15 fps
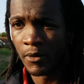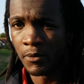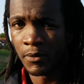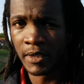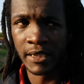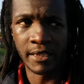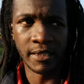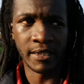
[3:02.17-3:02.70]

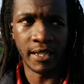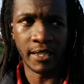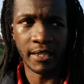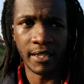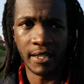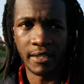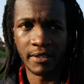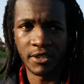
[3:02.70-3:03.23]
we didn't
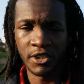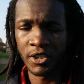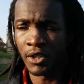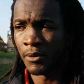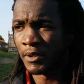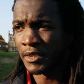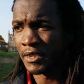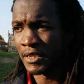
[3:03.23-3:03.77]

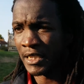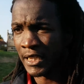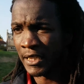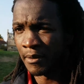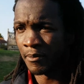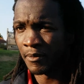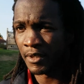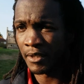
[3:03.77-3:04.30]
show as a
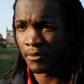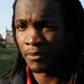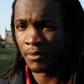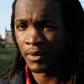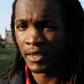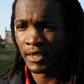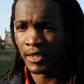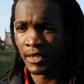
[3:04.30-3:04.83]
team that
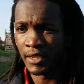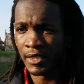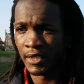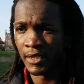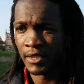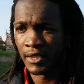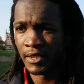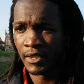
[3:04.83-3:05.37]
we
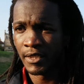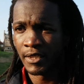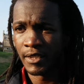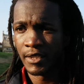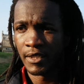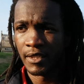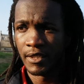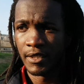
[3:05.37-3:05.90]

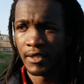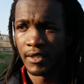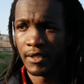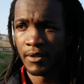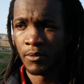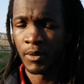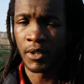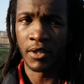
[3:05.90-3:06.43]

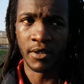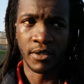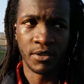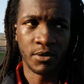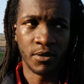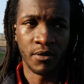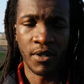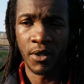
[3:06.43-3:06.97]
were going to
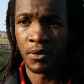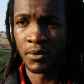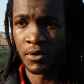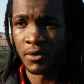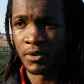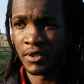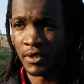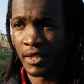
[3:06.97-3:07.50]
sort of hold
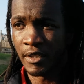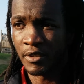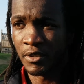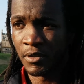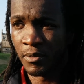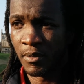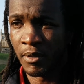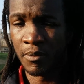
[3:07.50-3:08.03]
on to that
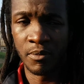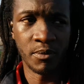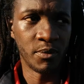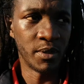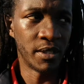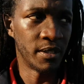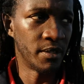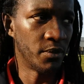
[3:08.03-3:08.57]
2-1. We
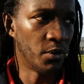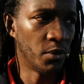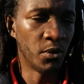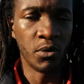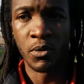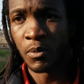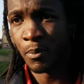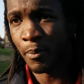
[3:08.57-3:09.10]
didn't
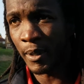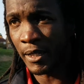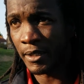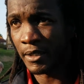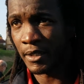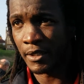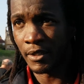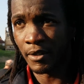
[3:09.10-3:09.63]
all back,
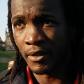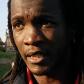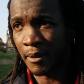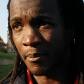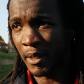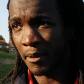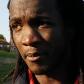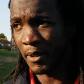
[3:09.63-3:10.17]
you know, get
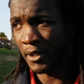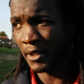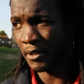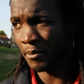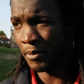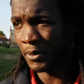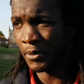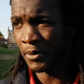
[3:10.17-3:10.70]
back behind the
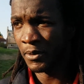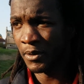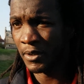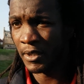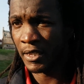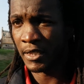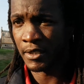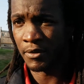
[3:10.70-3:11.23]
ball
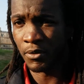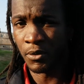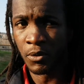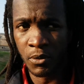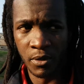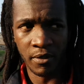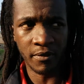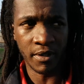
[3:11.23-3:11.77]
and
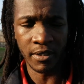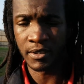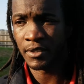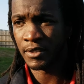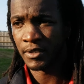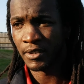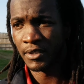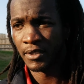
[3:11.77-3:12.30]
all of
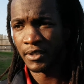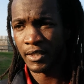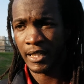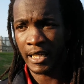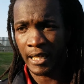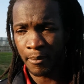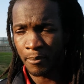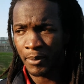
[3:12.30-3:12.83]
us
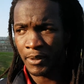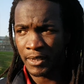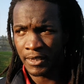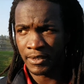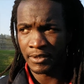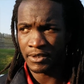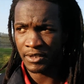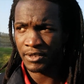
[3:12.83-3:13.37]
camp in
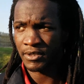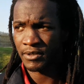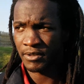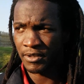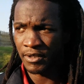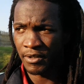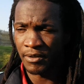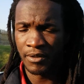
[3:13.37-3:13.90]
and just,
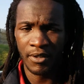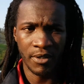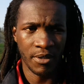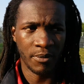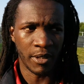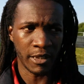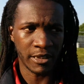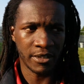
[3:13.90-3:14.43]
you know,
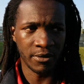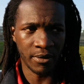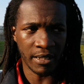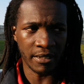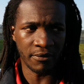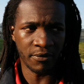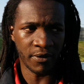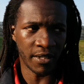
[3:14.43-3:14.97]
I still
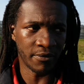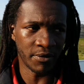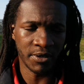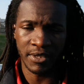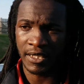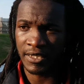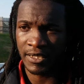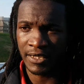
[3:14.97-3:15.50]
had 5 or
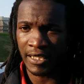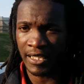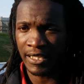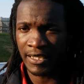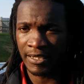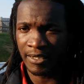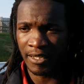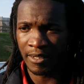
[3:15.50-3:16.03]
6
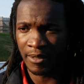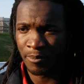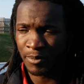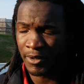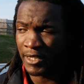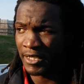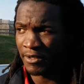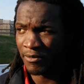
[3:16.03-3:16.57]
attacking,
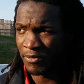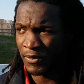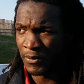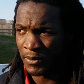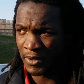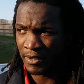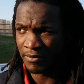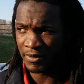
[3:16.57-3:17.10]
breaking
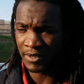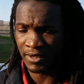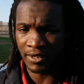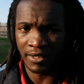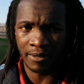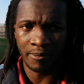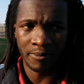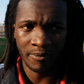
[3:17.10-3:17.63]
forward every
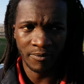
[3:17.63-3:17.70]
time,